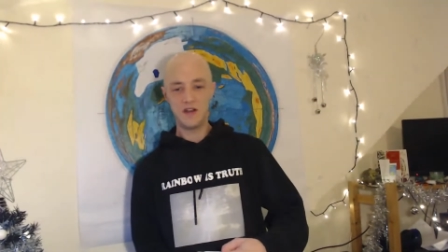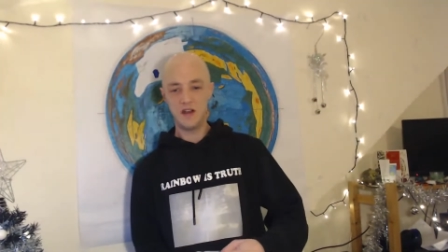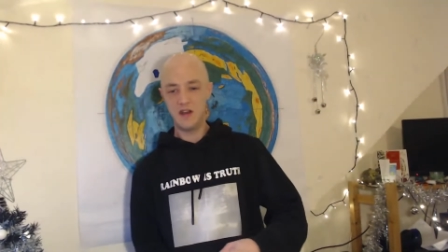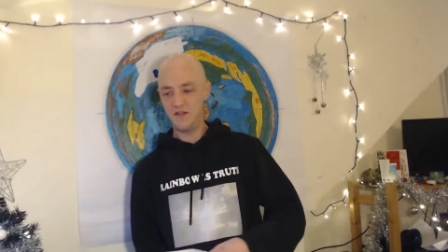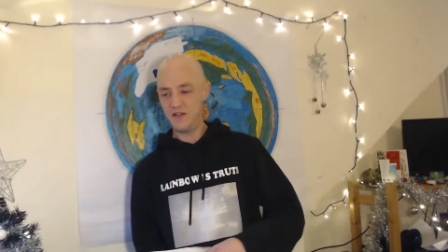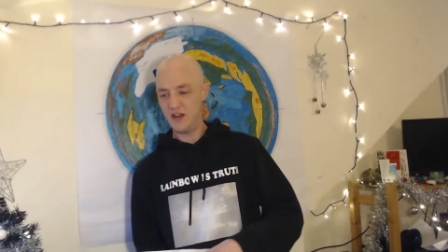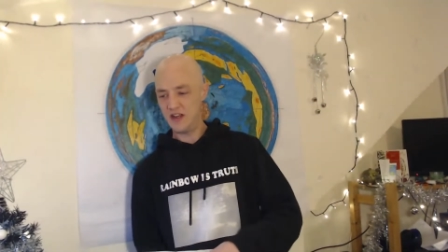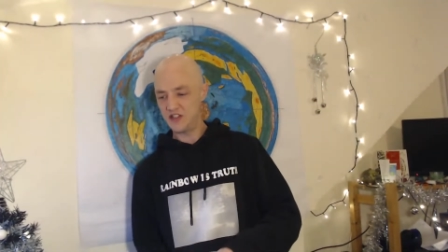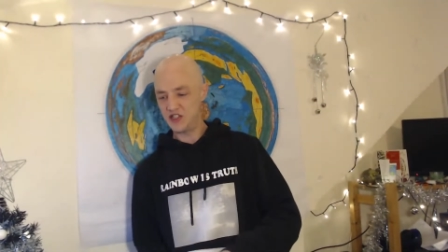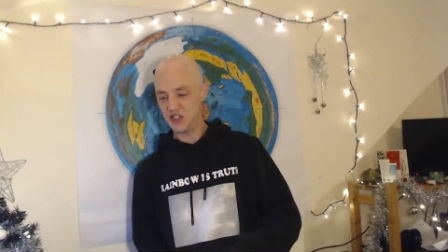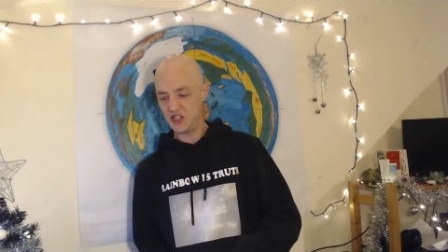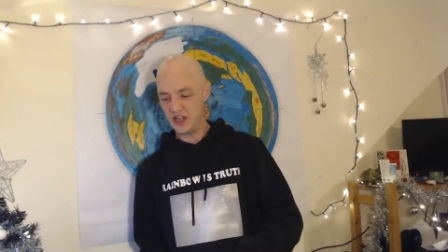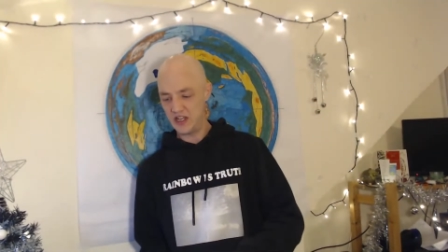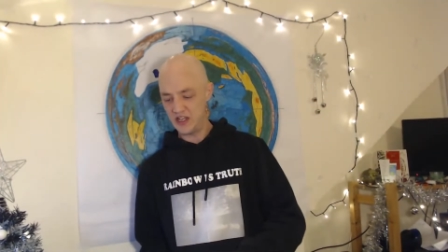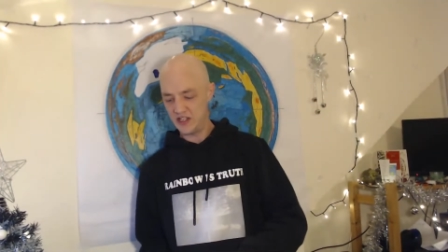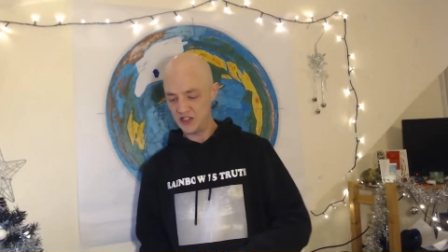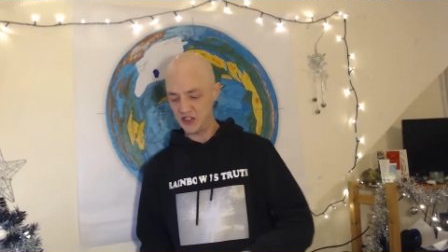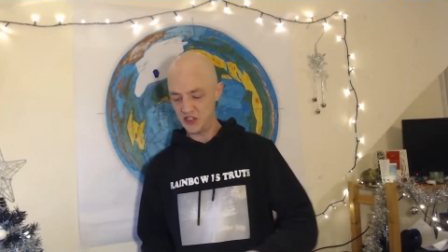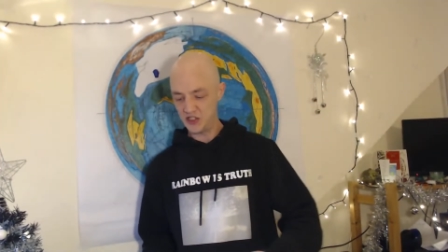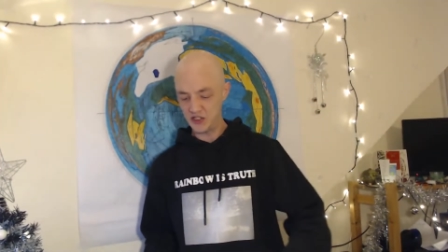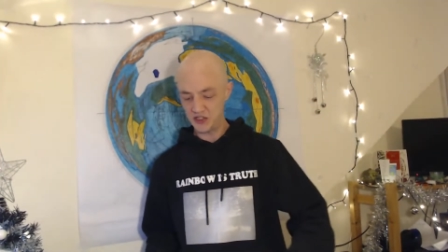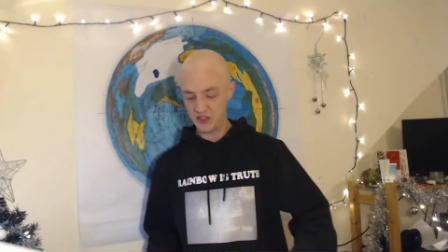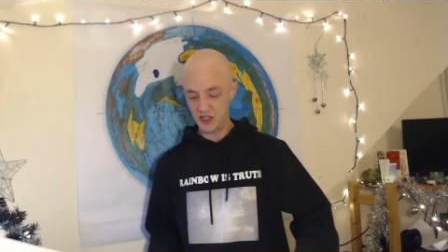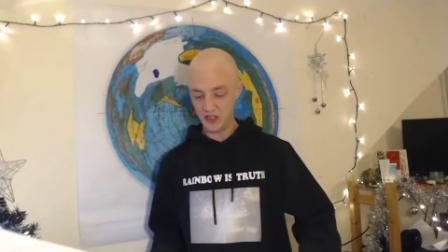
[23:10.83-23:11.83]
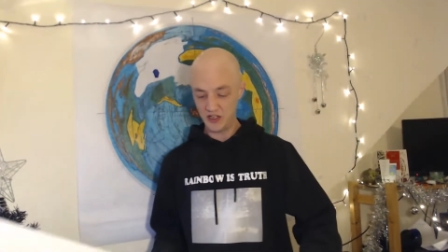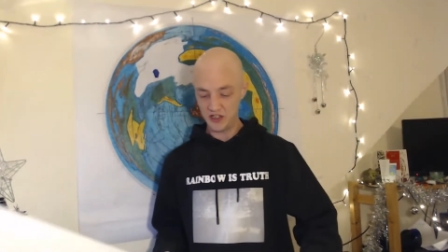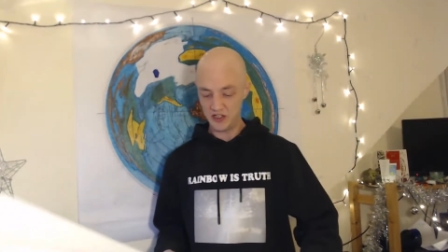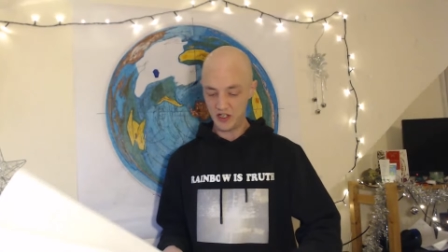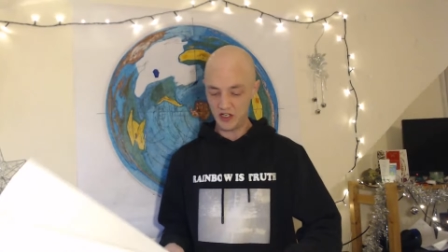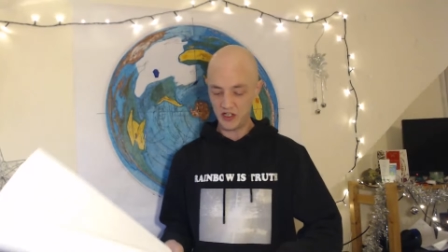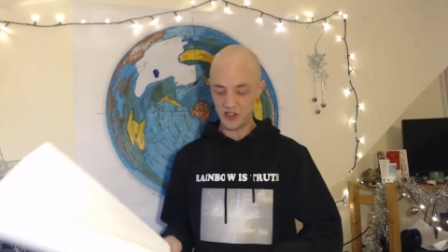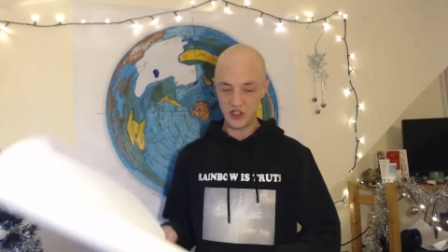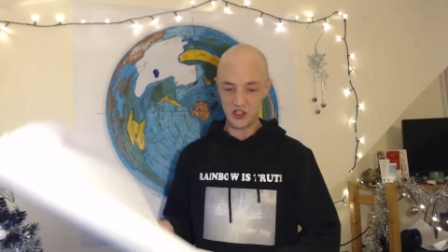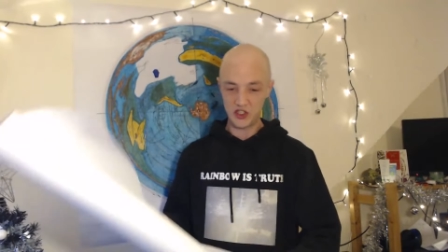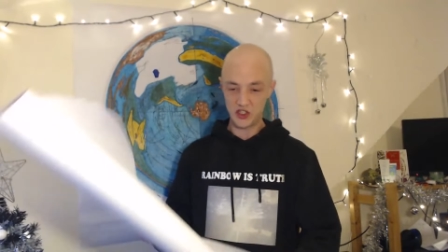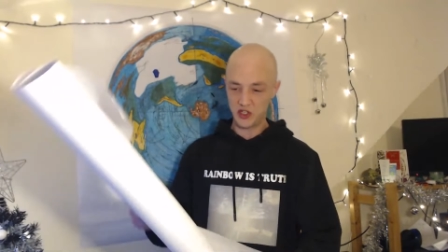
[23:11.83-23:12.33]
eventually I
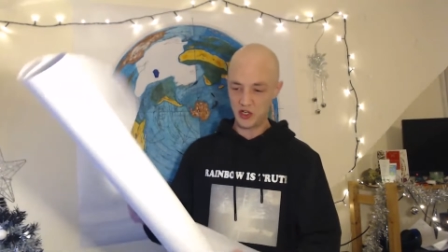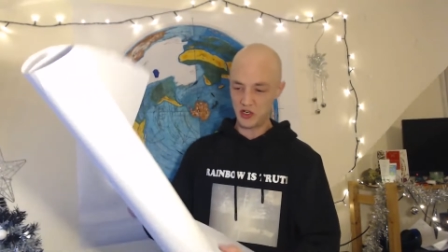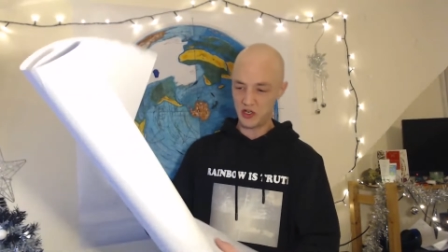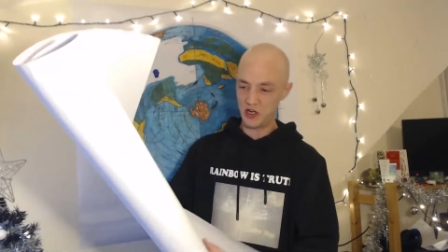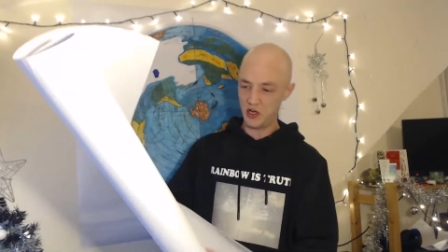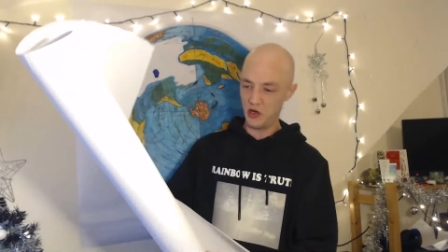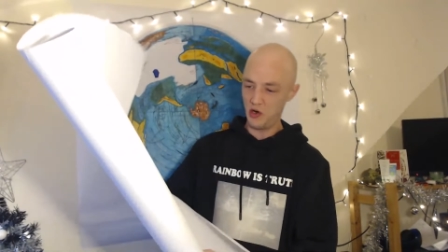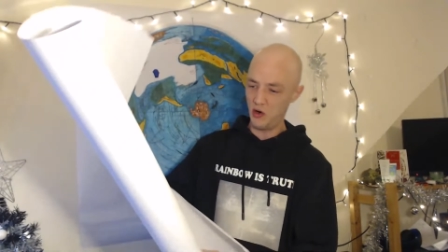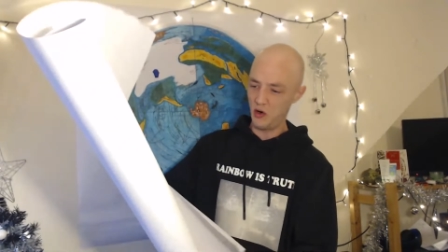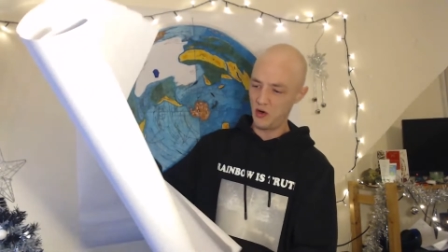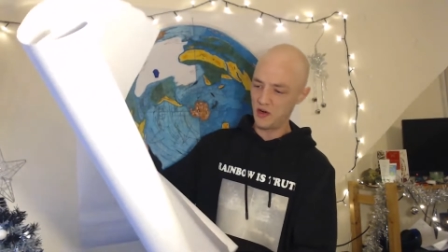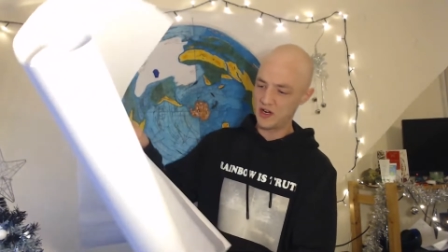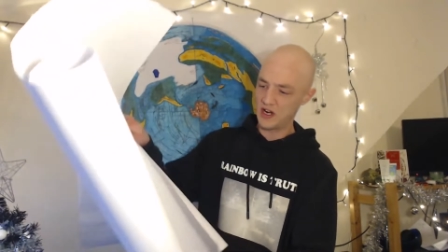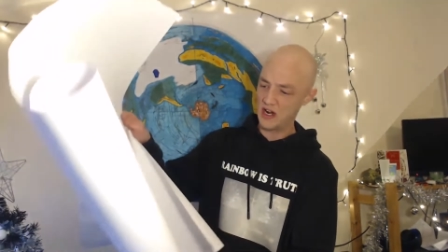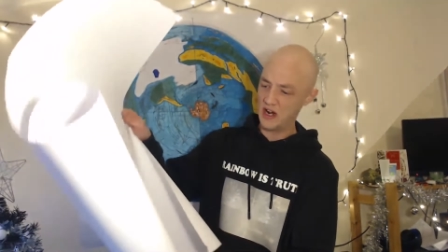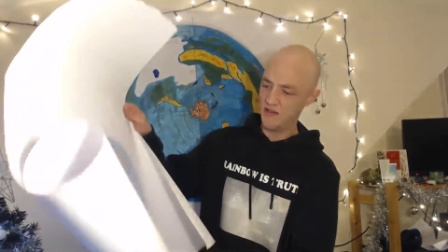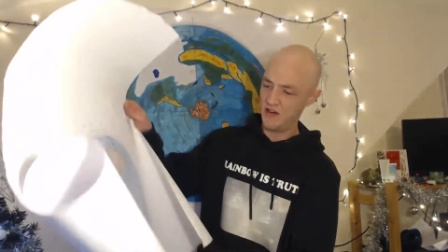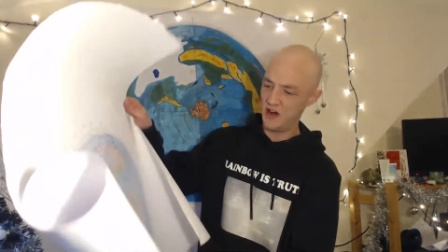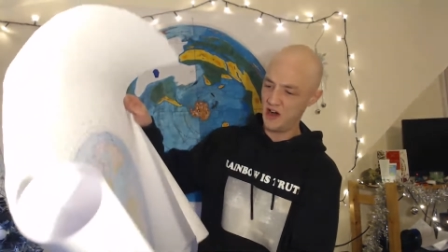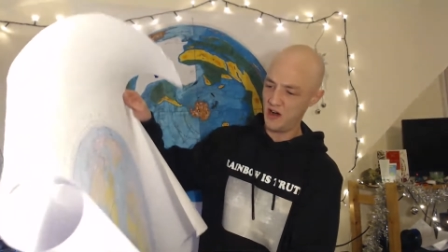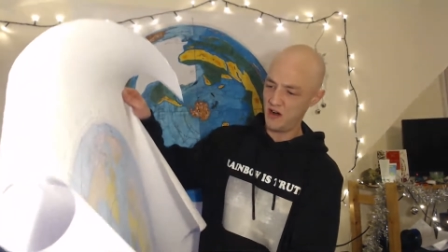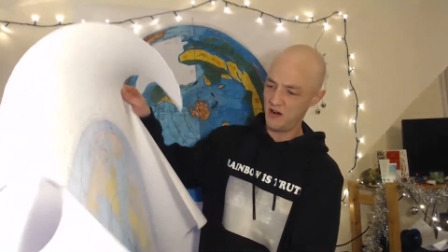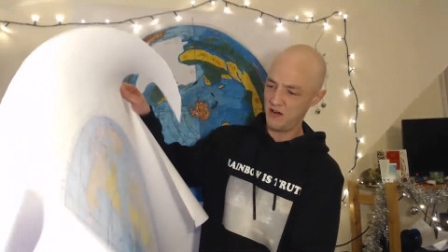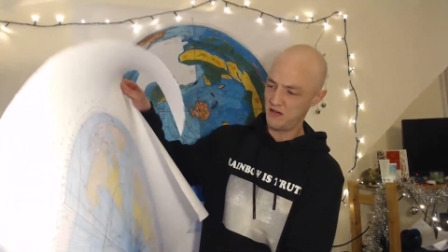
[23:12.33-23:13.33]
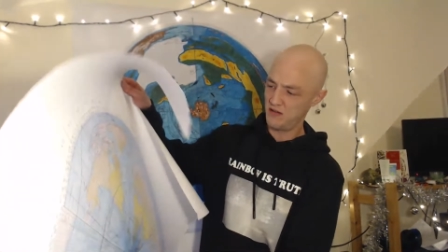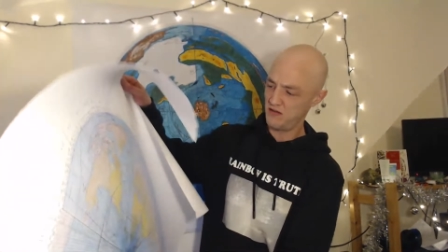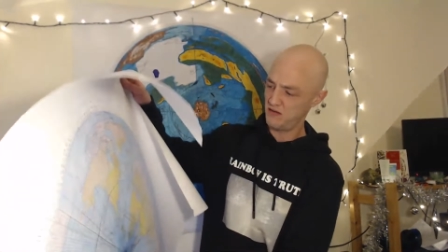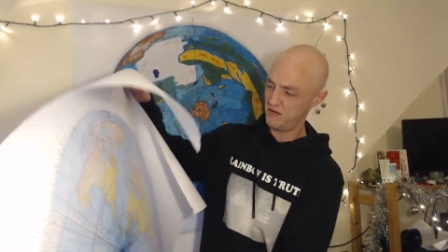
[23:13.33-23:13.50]
stuck it all together.